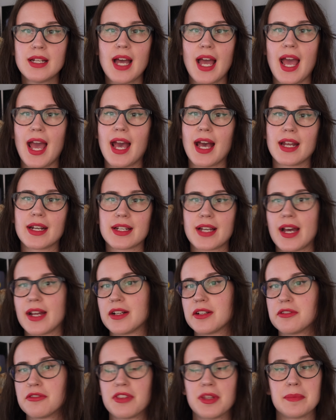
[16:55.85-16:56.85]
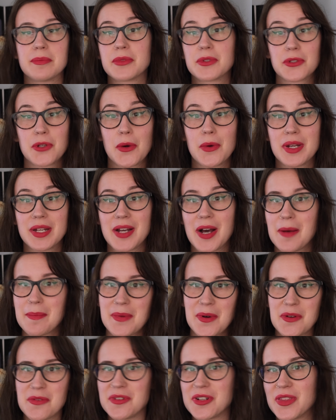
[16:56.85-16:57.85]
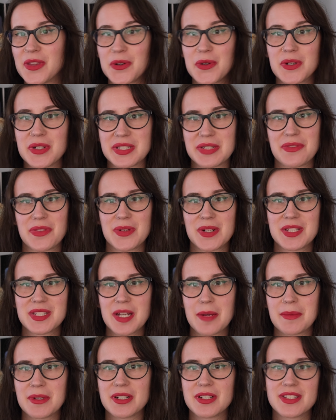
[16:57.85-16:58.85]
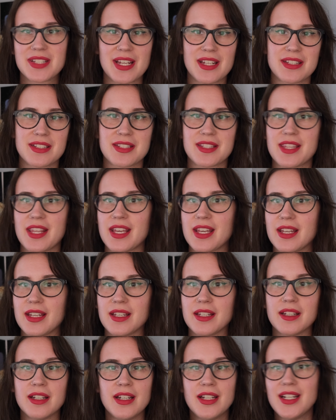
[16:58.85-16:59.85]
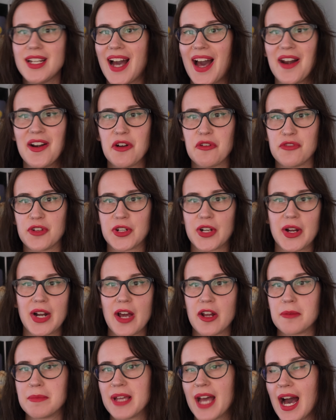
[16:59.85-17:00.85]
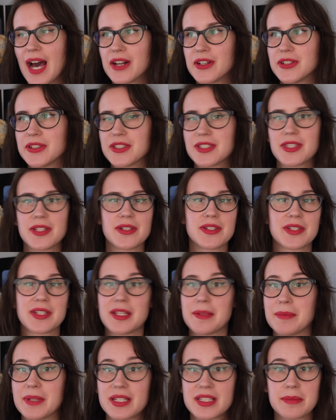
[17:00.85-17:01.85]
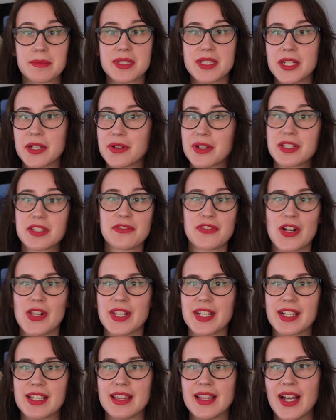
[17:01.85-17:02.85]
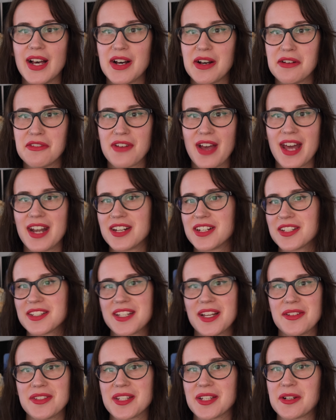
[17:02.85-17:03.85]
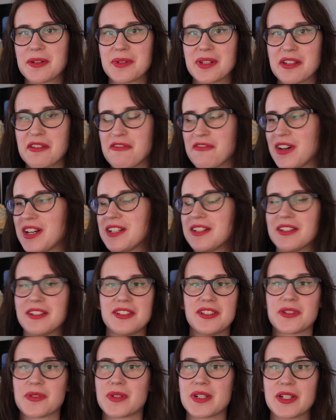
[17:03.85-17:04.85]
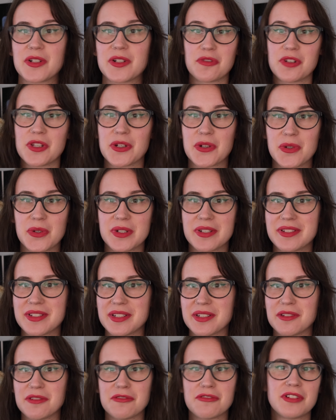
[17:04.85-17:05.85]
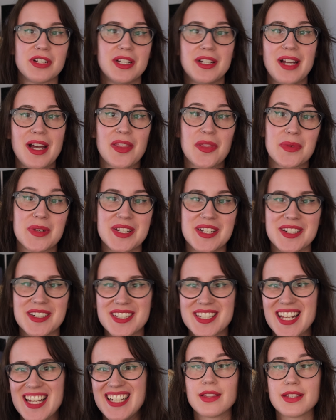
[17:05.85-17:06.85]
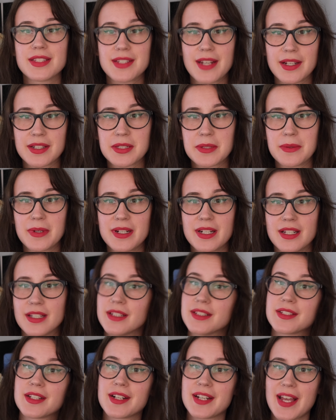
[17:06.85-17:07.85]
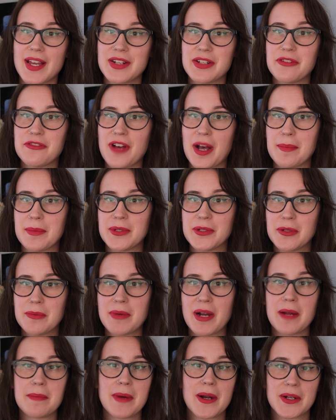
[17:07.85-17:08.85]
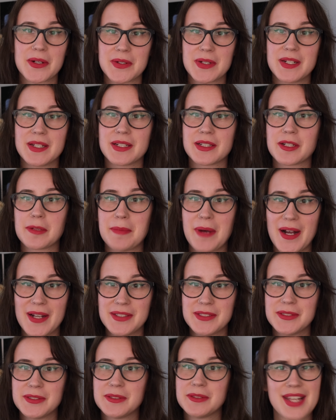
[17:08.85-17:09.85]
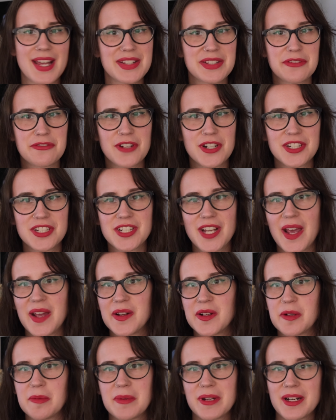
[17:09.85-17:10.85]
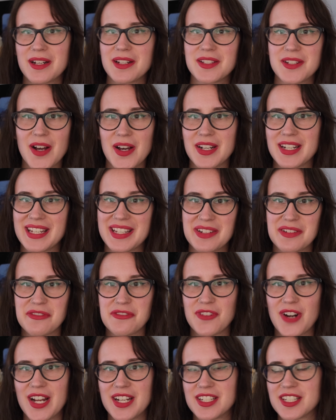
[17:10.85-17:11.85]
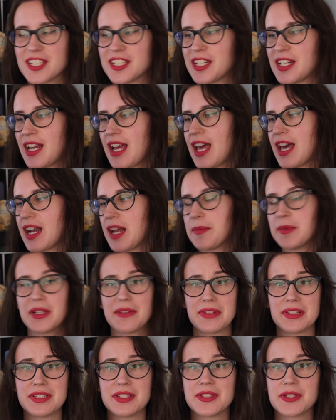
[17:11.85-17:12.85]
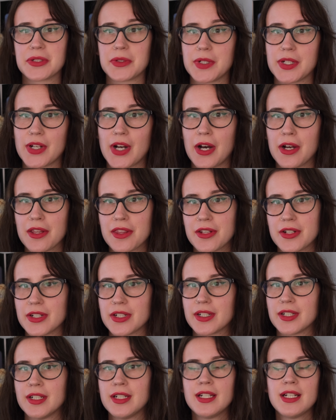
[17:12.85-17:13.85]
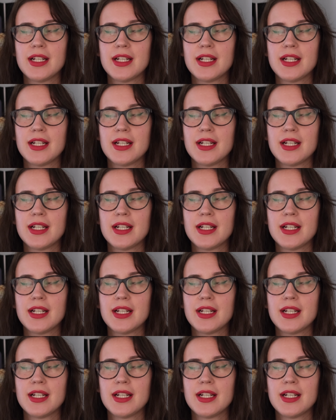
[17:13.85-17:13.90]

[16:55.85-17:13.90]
and kind of them growing up over the course of 3 summers as they, I don't know, figure out how to be adults. They're keeping some secrets, falling in love, and it just sounds like a really fun story the course of 3 years. This next one is Rien ne va plus by Margarita Kupanu. It has a French title, but it is not in French, and I believe this is a Greek author.